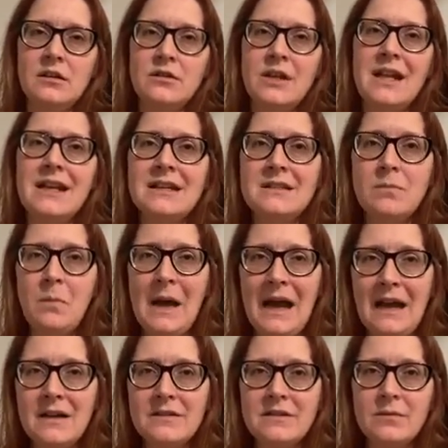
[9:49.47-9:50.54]
that it's
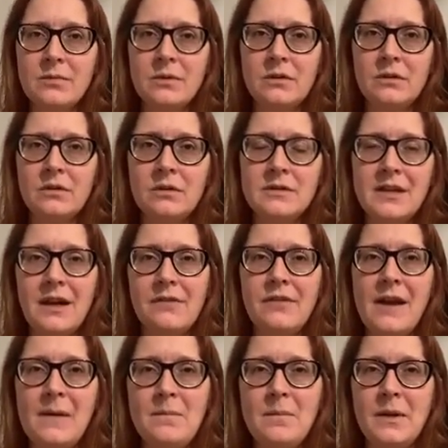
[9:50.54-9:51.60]
possible to have
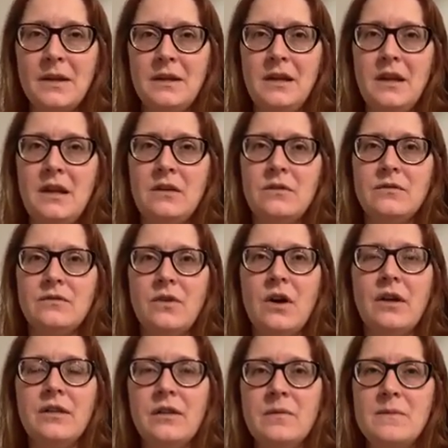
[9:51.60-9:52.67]
empathy for
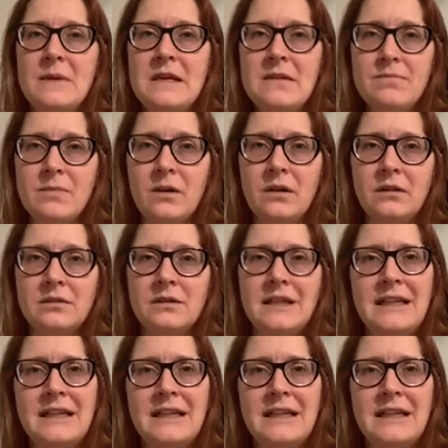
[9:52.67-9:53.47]
other people,